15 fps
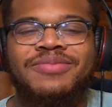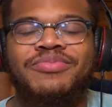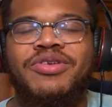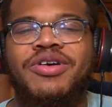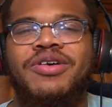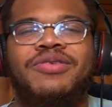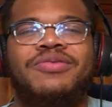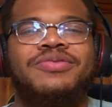
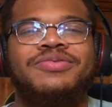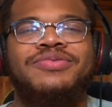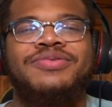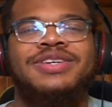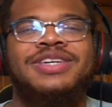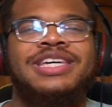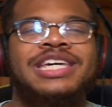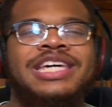Bro,
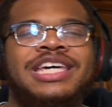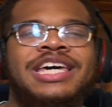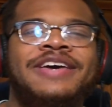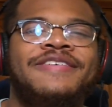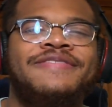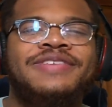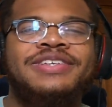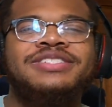
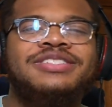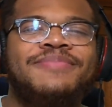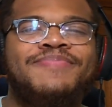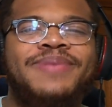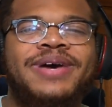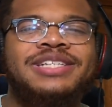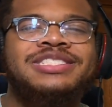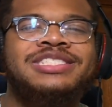if this is the
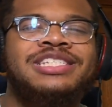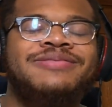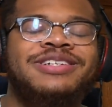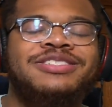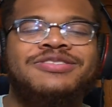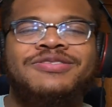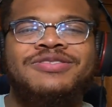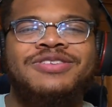best team
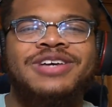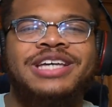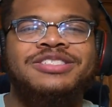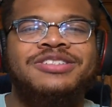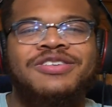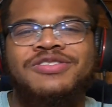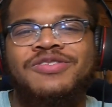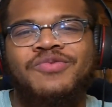that's
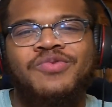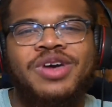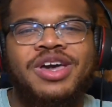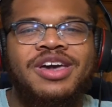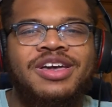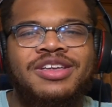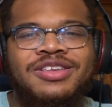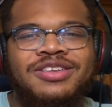gonna
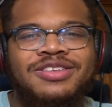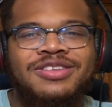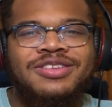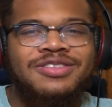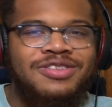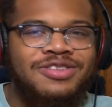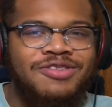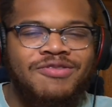win
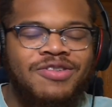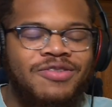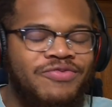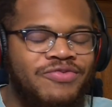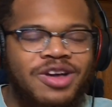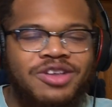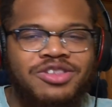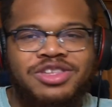you
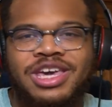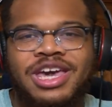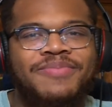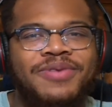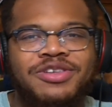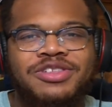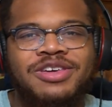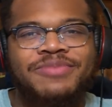a
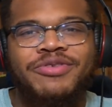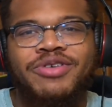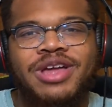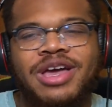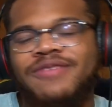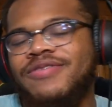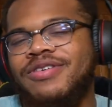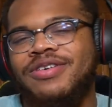championship or
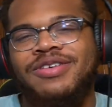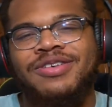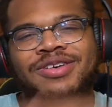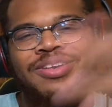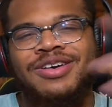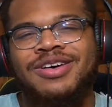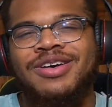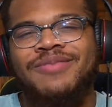whatever,
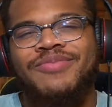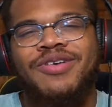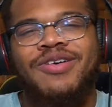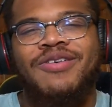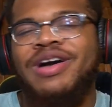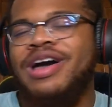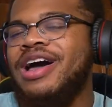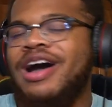
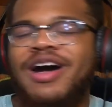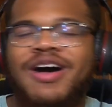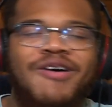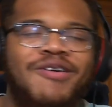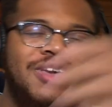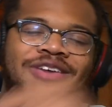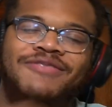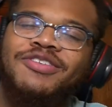bro, I
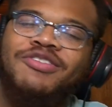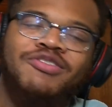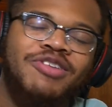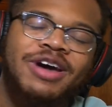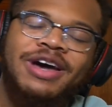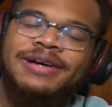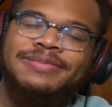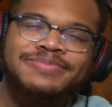don't give a
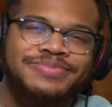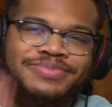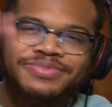crap